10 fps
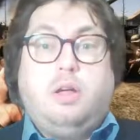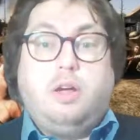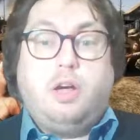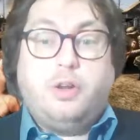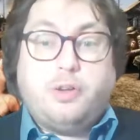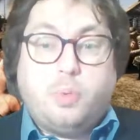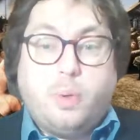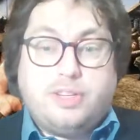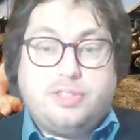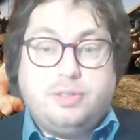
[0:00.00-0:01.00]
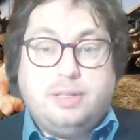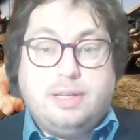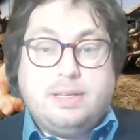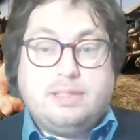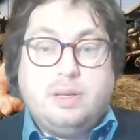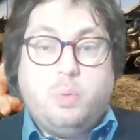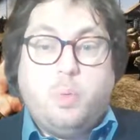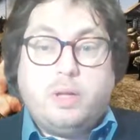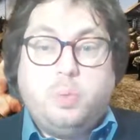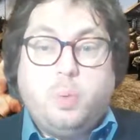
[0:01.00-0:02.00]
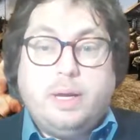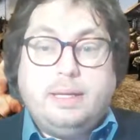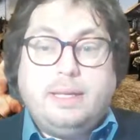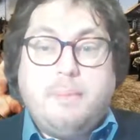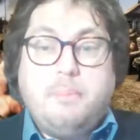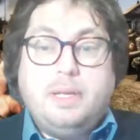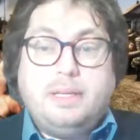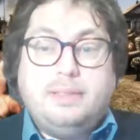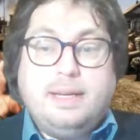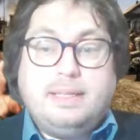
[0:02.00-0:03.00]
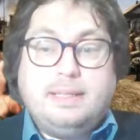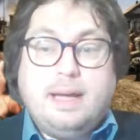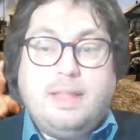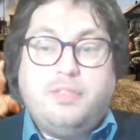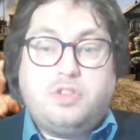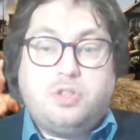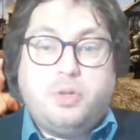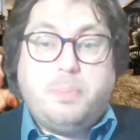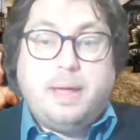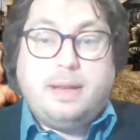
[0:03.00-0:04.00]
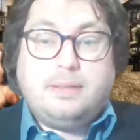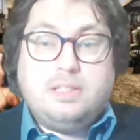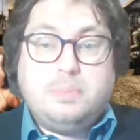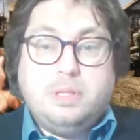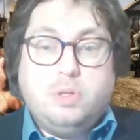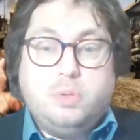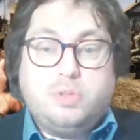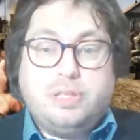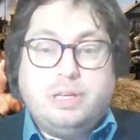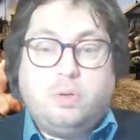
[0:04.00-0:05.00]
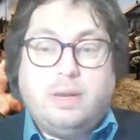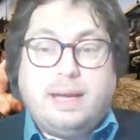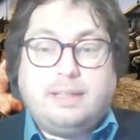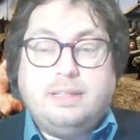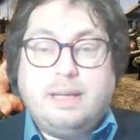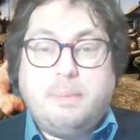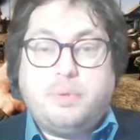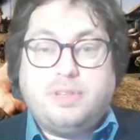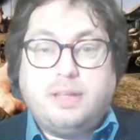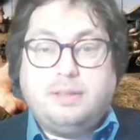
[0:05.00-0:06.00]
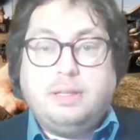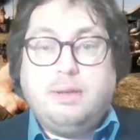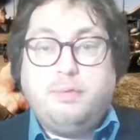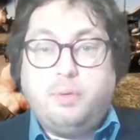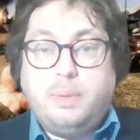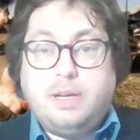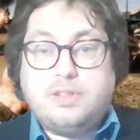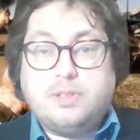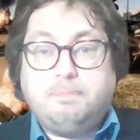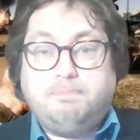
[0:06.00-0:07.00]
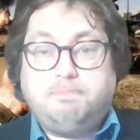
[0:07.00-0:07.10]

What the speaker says: Another question is, in what way can big data and digital humanities be used in collecting and presenting information?